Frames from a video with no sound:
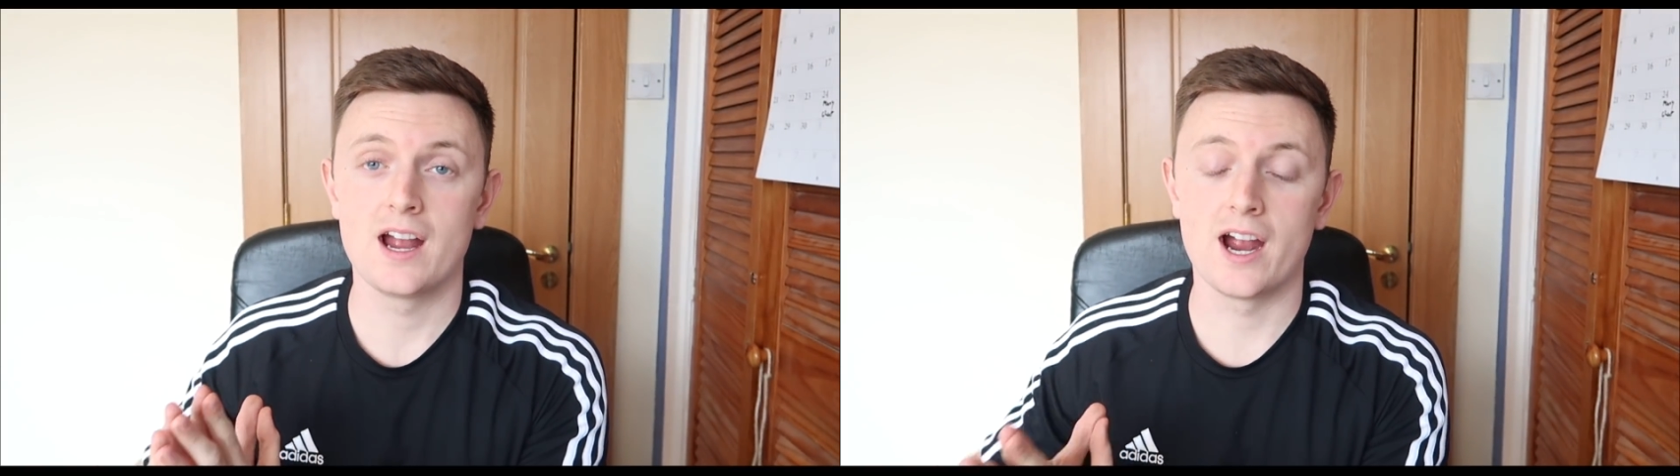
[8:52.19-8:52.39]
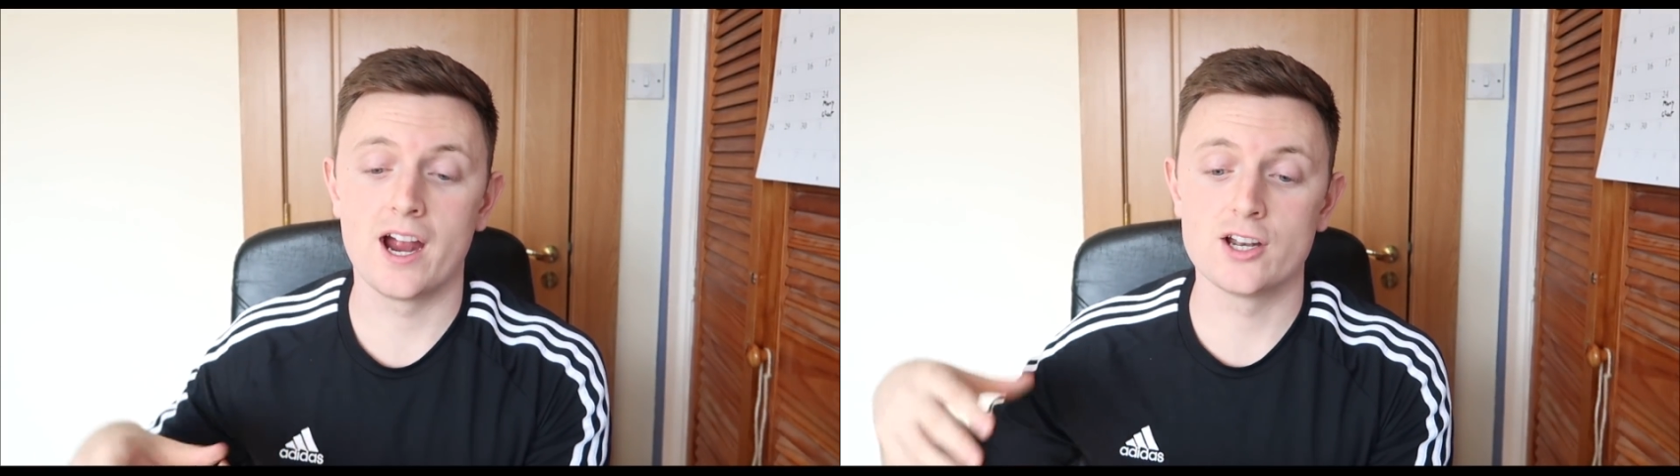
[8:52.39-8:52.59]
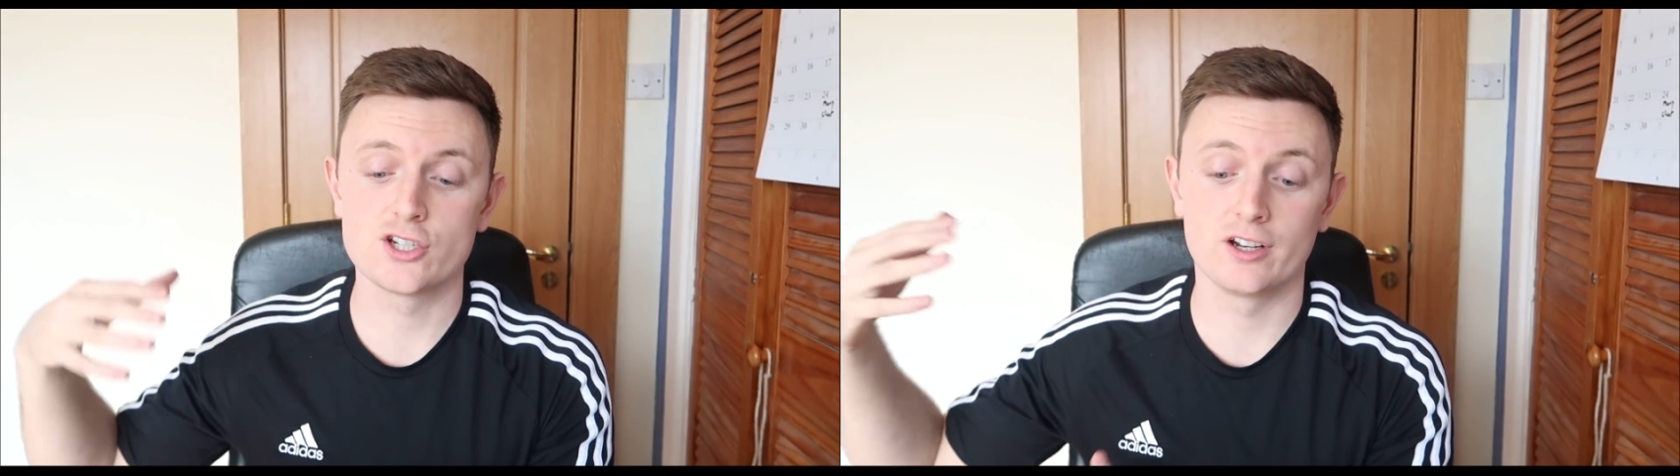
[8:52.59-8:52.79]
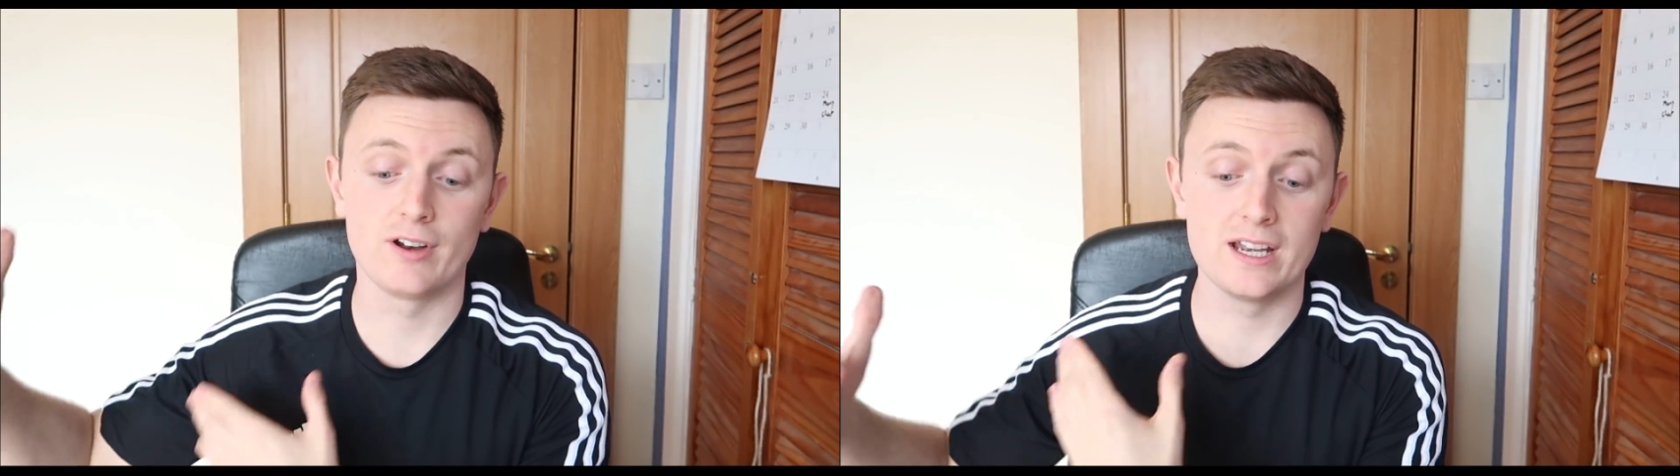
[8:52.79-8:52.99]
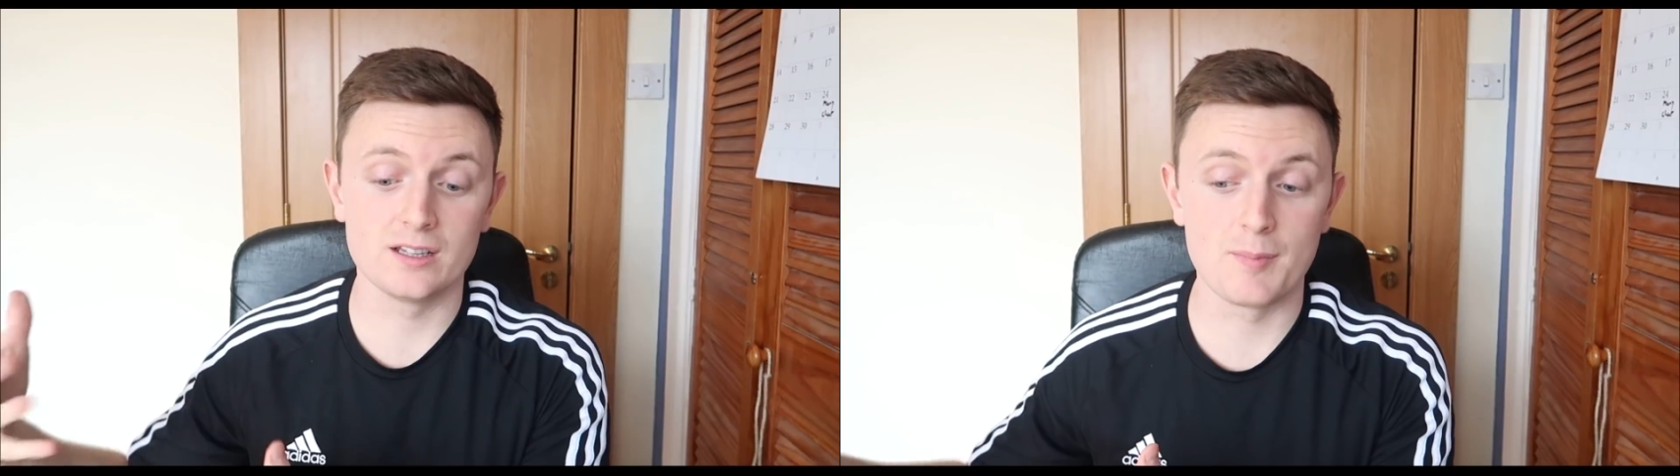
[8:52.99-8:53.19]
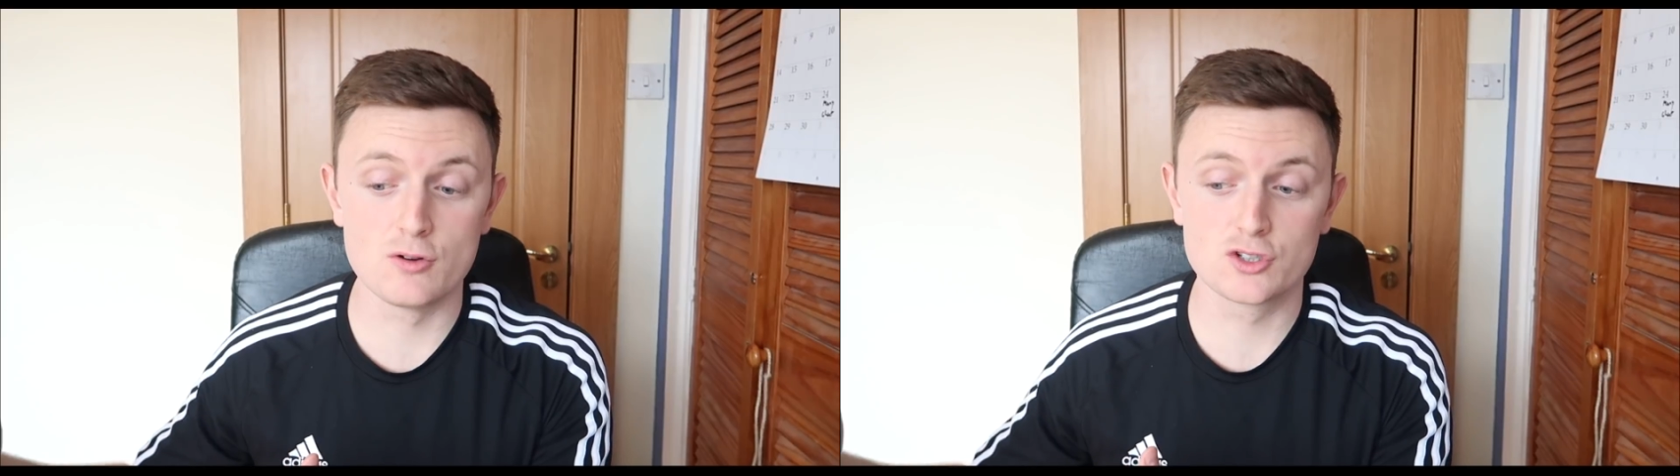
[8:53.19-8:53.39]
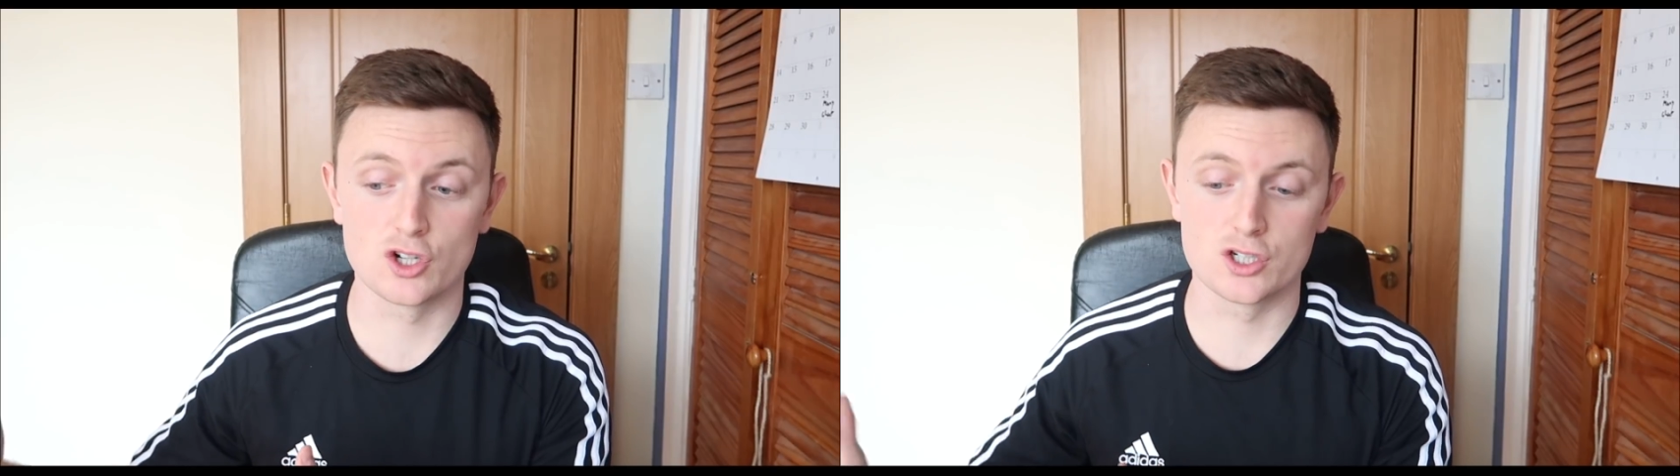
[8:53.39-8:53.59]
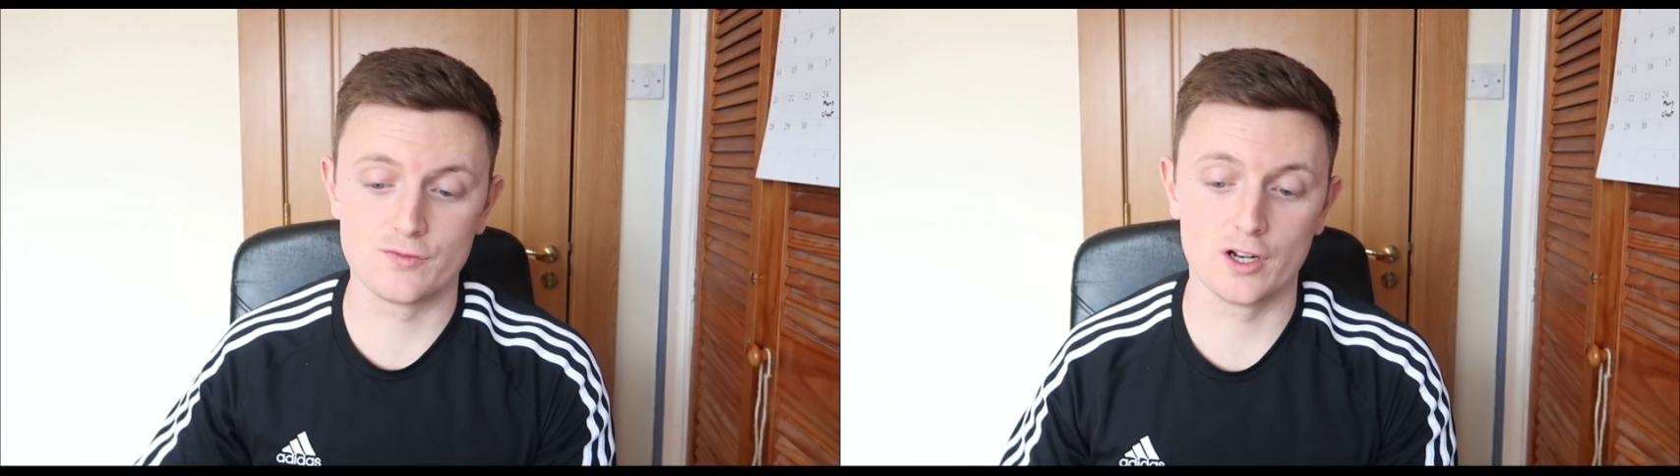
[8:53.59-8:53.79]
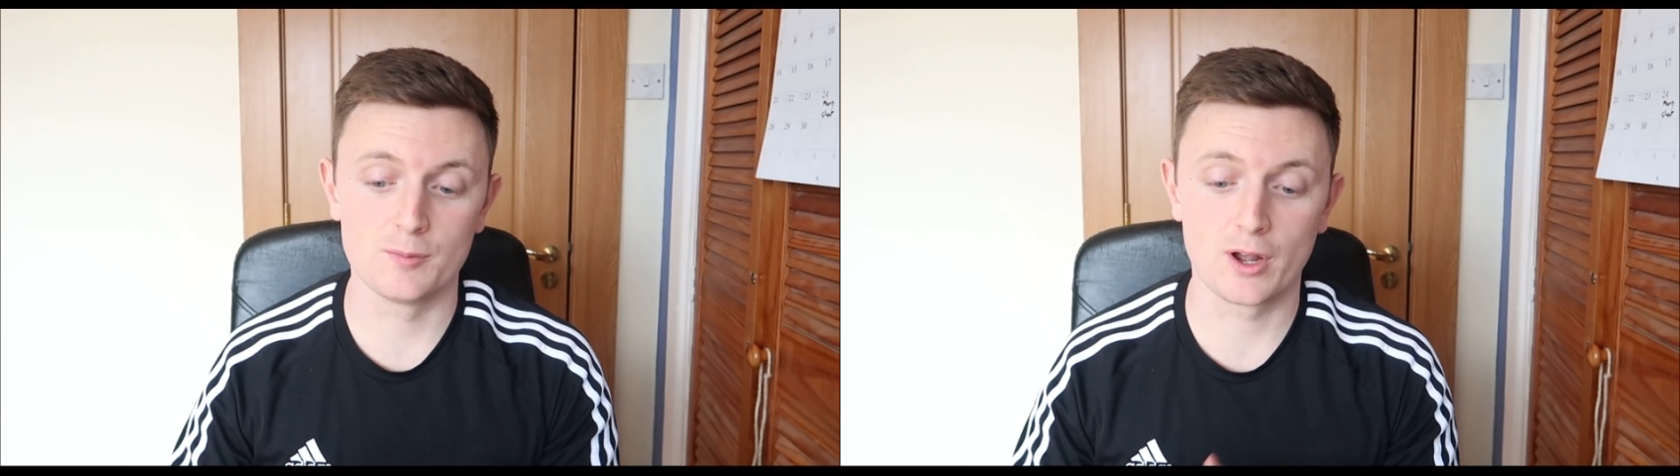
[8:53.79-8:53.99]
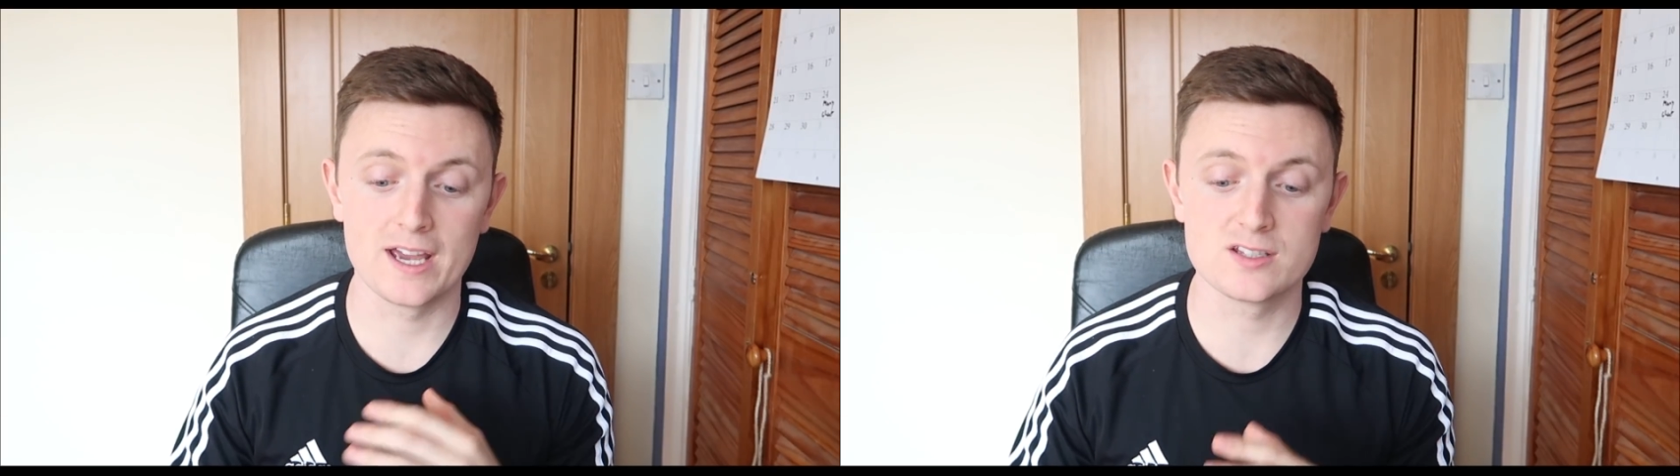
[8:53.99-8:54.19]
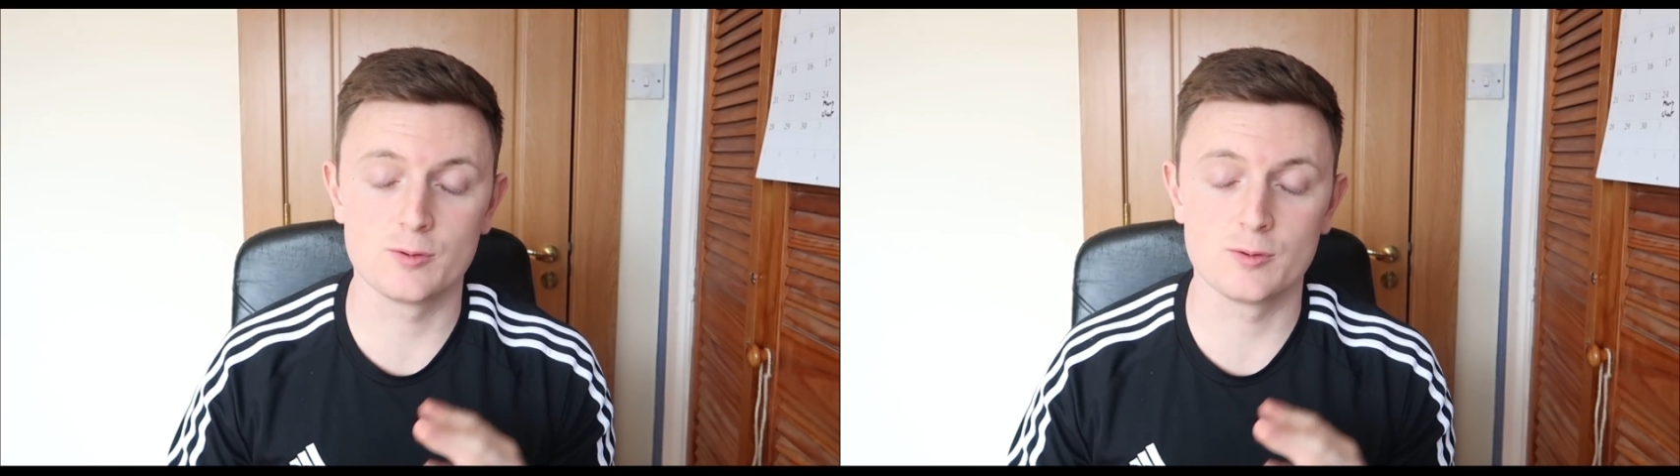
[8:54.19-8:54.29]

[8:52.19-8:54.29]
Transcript: are generating the most search volume, okay?